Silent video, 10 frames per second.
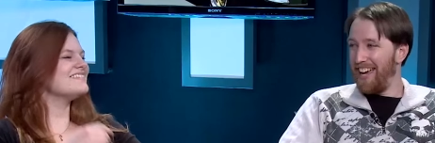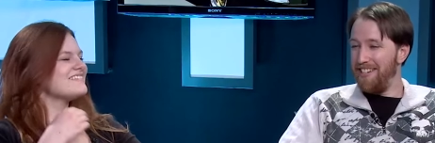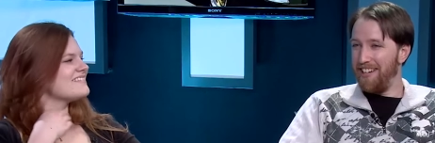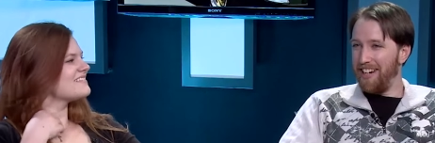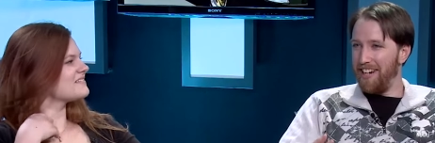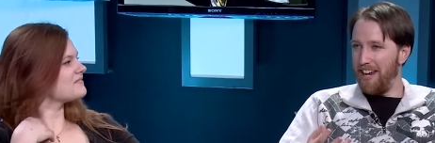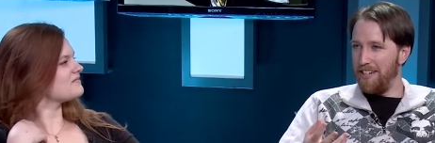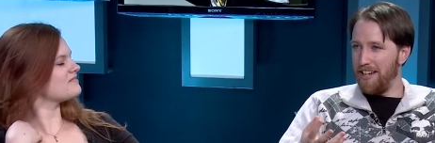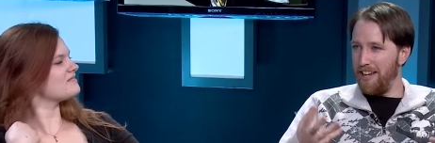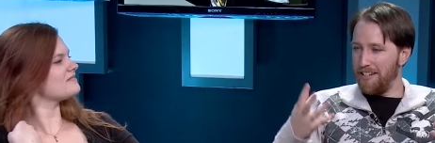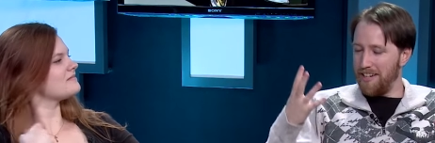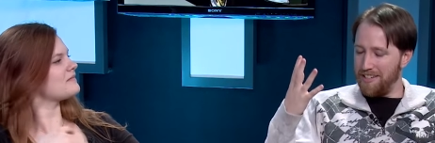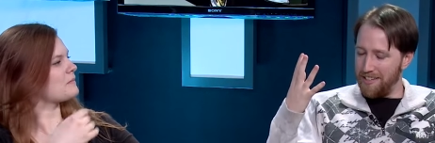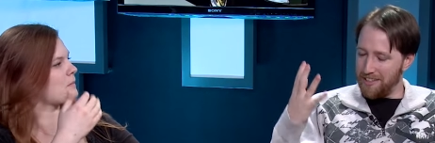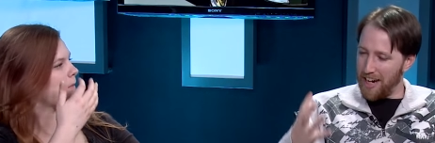Speaker 1: it's like, it's,
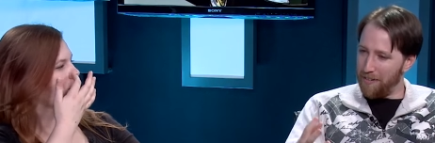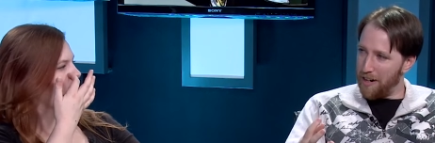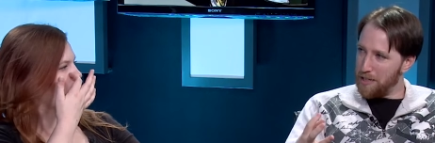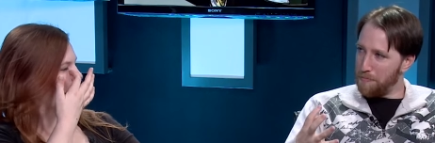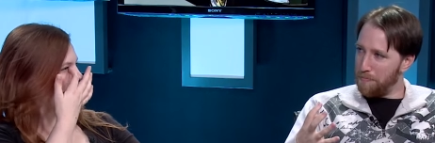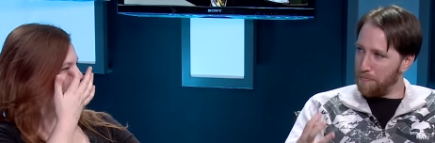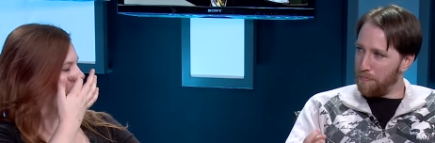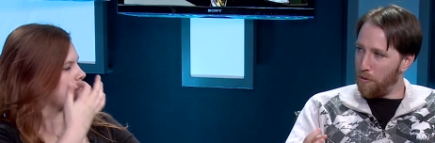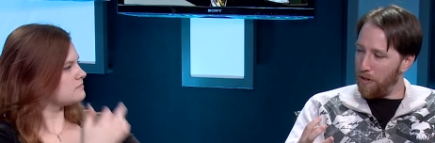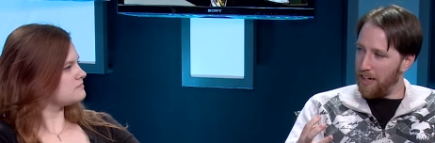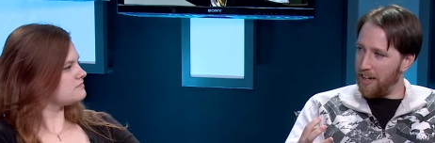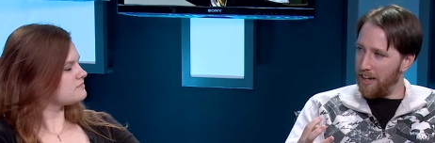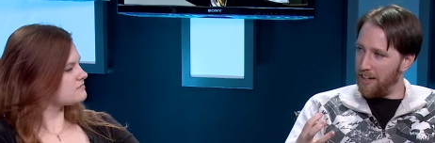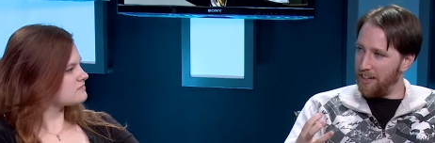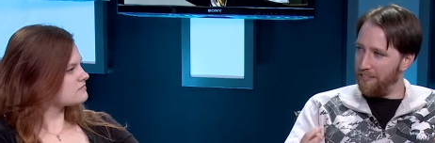it's the scariest point
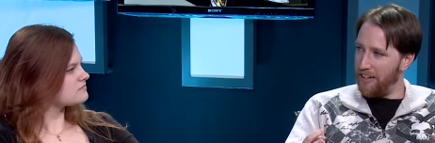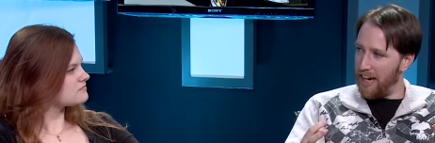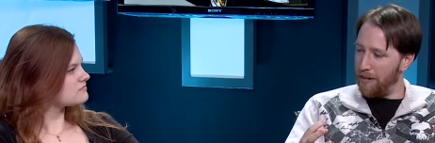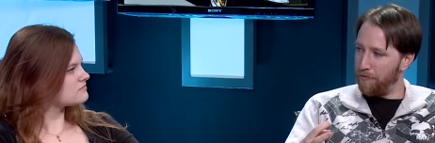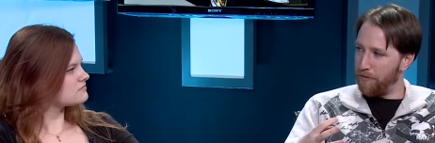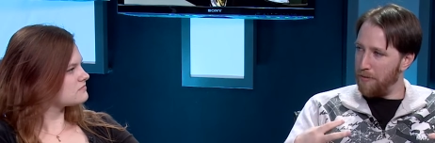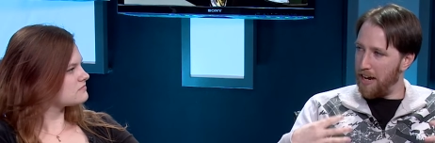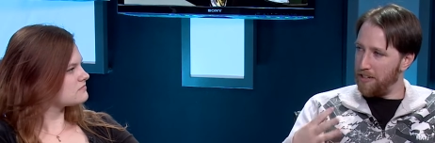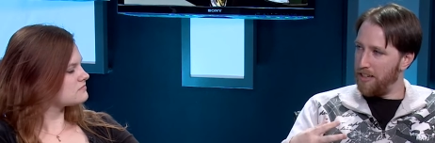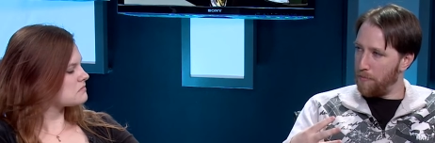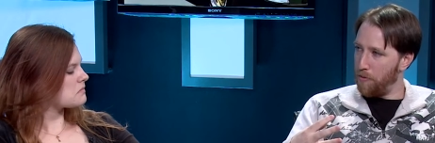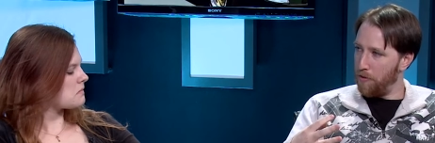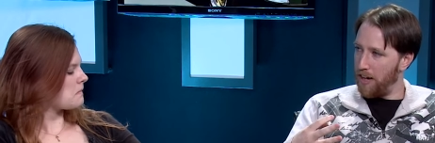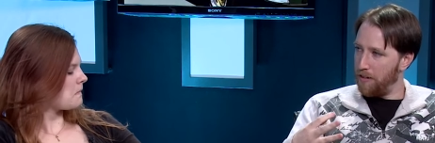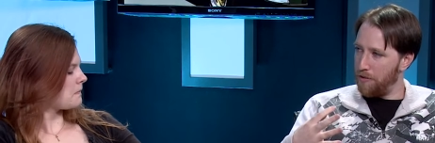and a game for me to to that
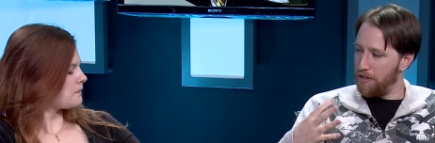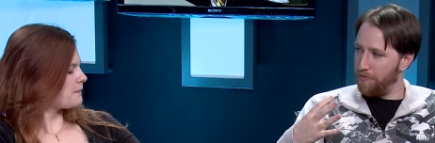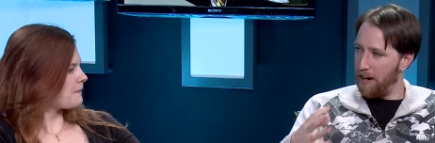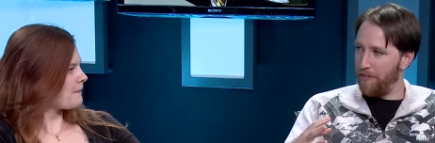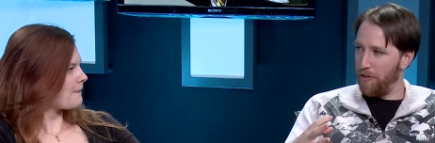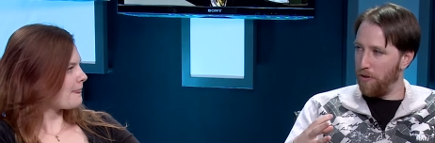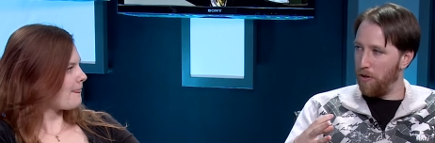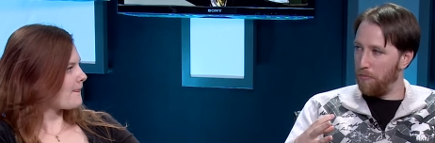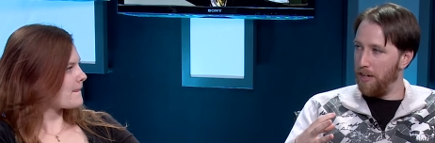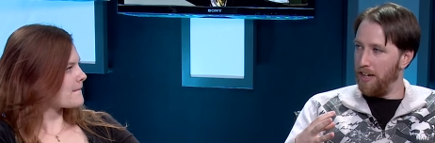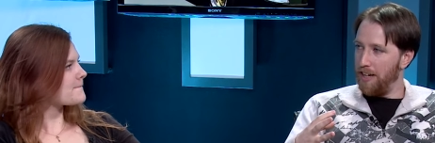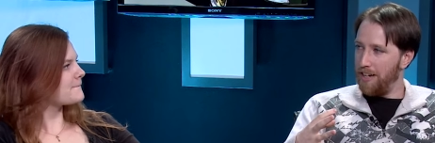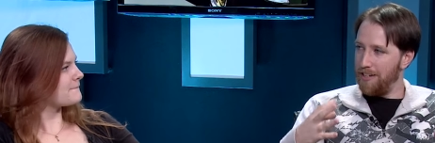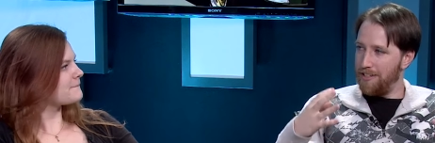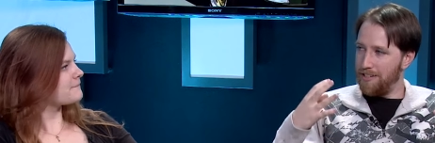point was oh, Ravenholm. Ravenholm. Yeah.
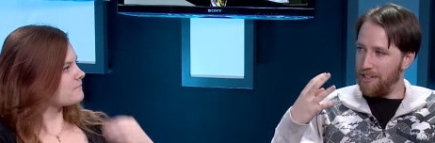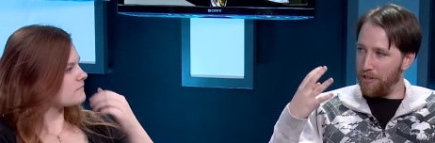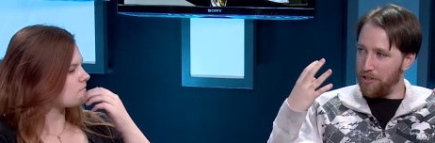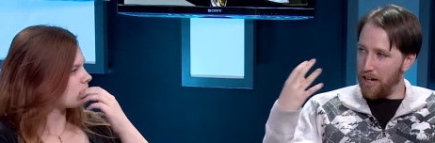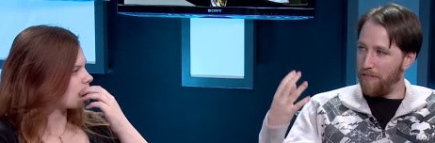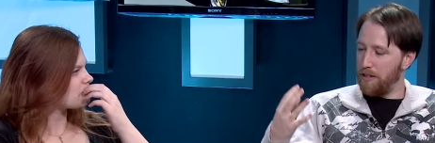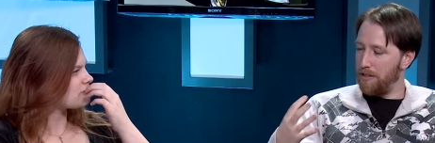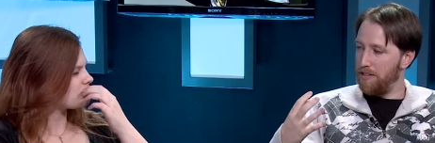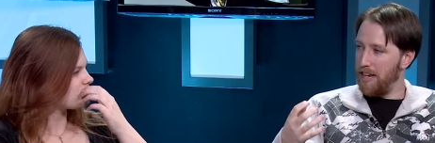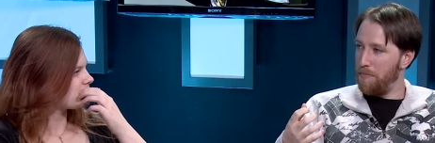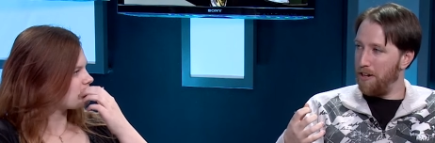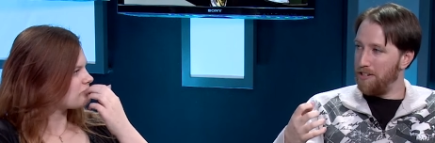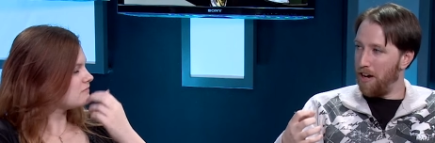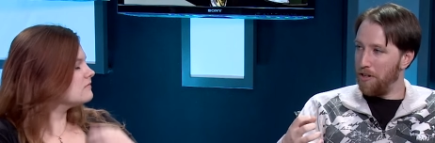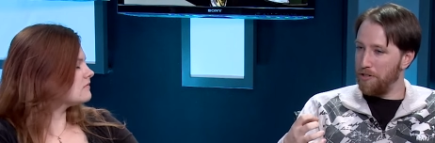It still terrifies me to this day, but it's hmm.